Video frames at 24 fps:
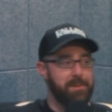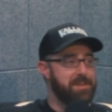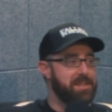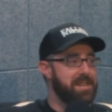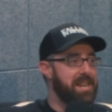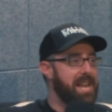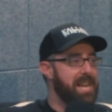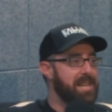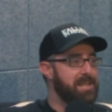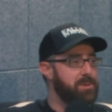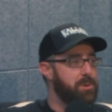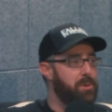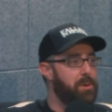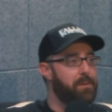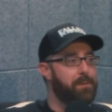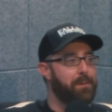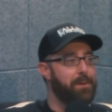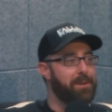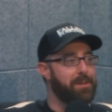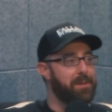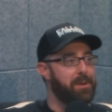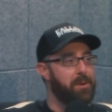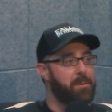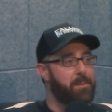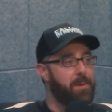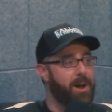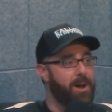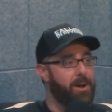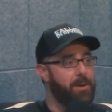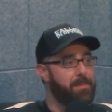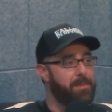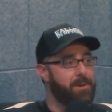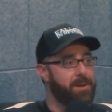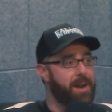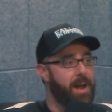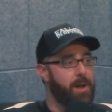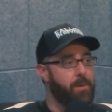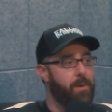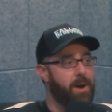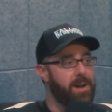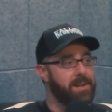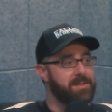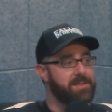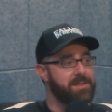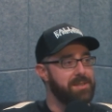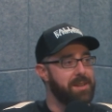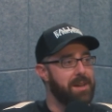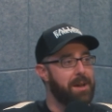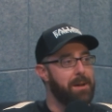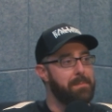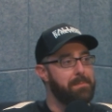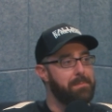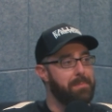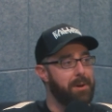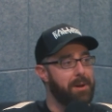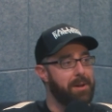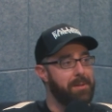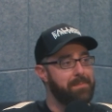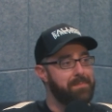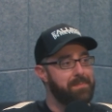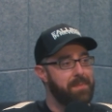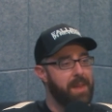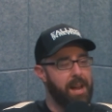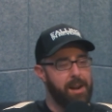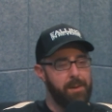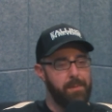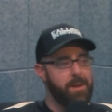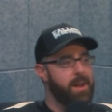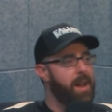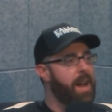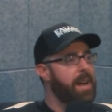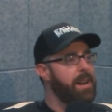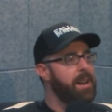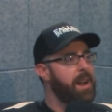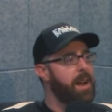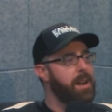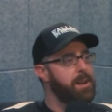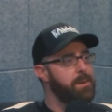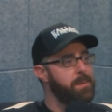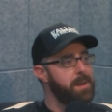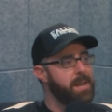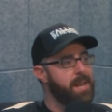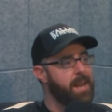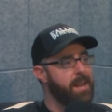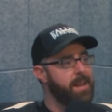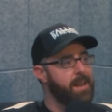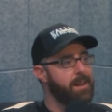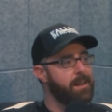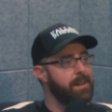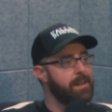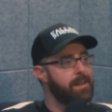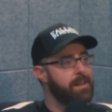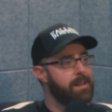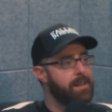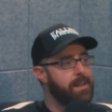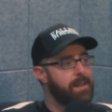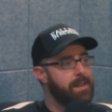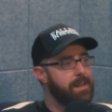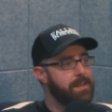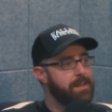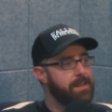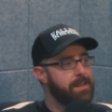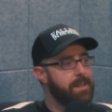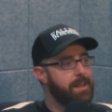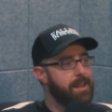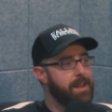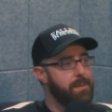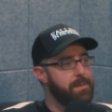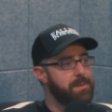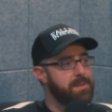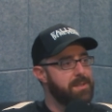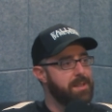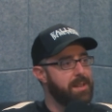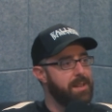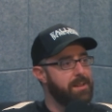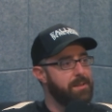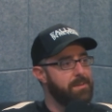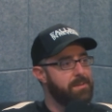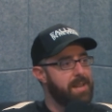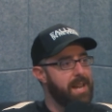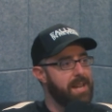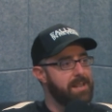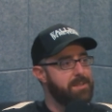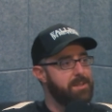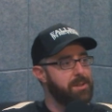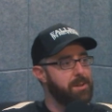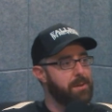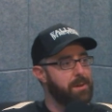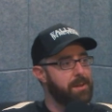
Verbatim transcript: was an asshole for a little while, but I wisened up. But how do we how, how did we get here? It was uh, tattoo